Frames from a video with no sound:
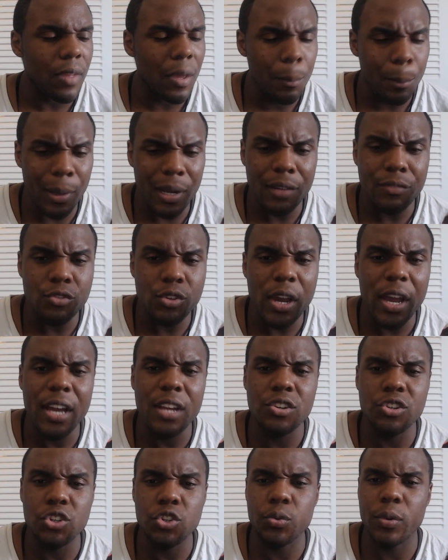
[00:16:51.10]
but I've tried
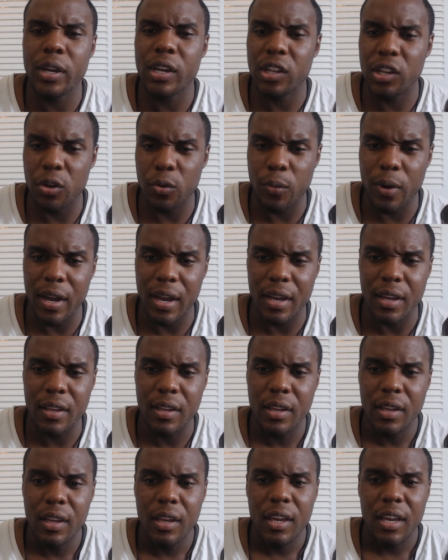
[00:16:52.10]
just regular wine,
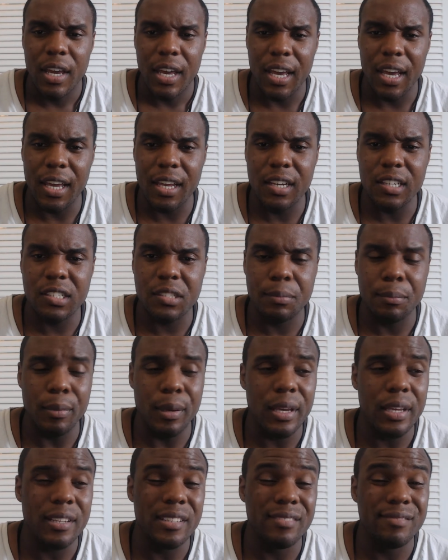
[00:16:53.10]
and it's
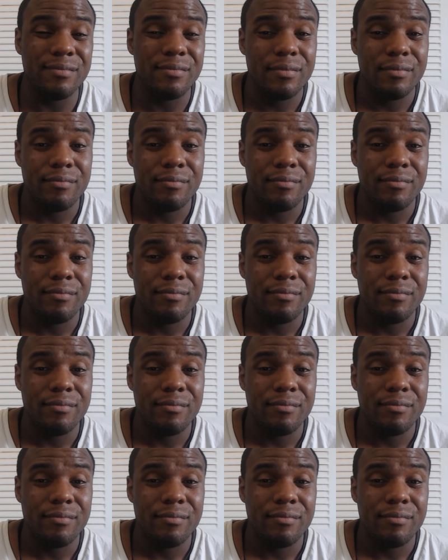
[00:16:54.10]
been